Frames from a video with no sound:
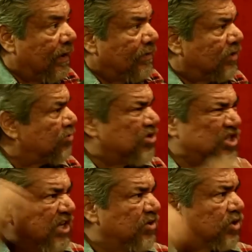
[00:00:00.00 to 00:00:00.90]
This was
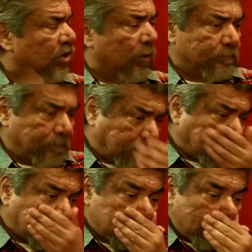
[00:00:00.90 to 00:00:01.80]
years ago.
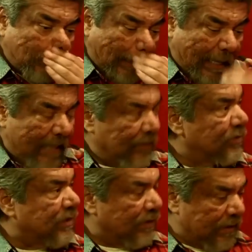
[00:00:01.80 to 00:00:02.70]
And
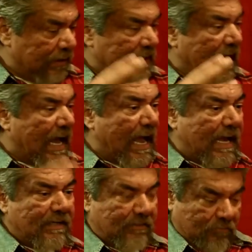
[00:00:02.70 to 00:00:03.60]
there's a little
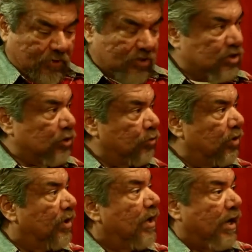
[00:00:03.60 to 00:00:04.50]
guy with the suit.
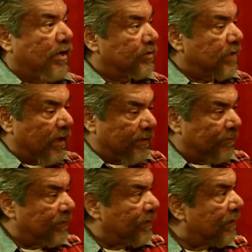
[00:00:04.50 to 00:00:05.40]
He goes, "Hi,
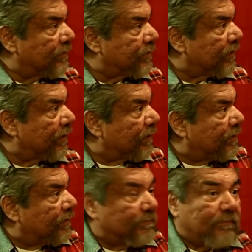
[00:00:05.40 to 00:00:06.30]
I'm the announcer. I'd like
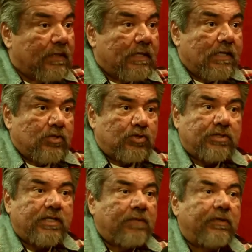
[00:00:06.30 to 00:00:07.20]
to
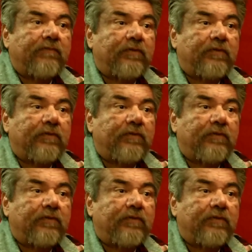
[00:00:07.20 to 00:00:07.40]
just get a bit of